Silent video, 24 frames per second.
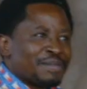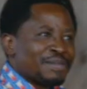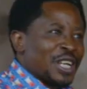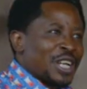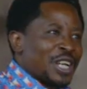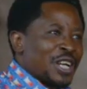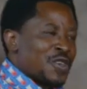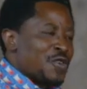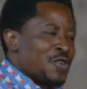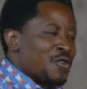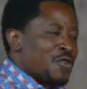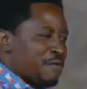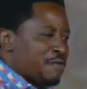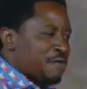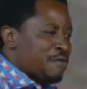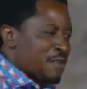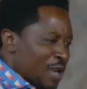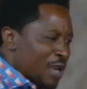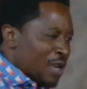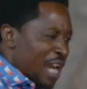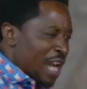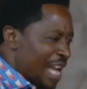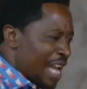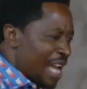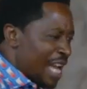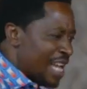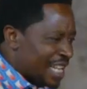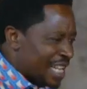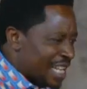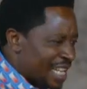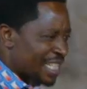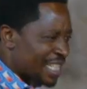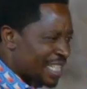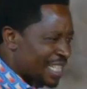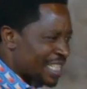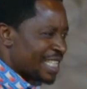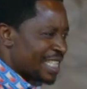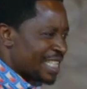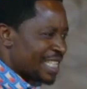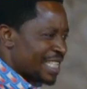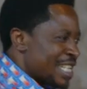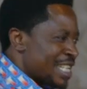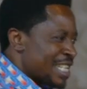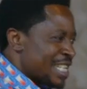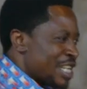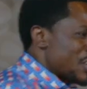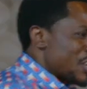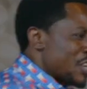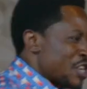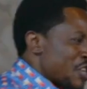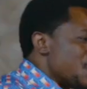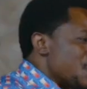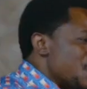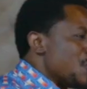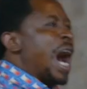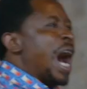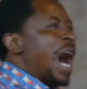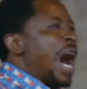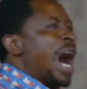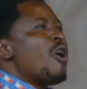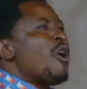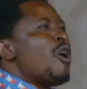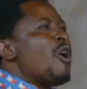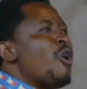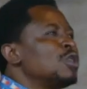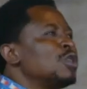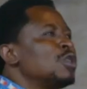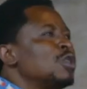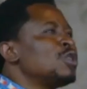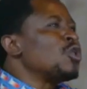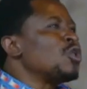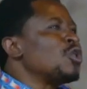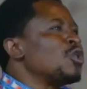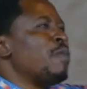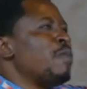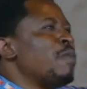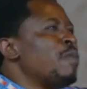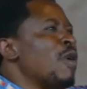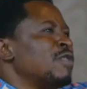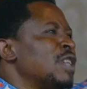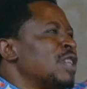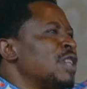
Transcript: you feel like you are on top of the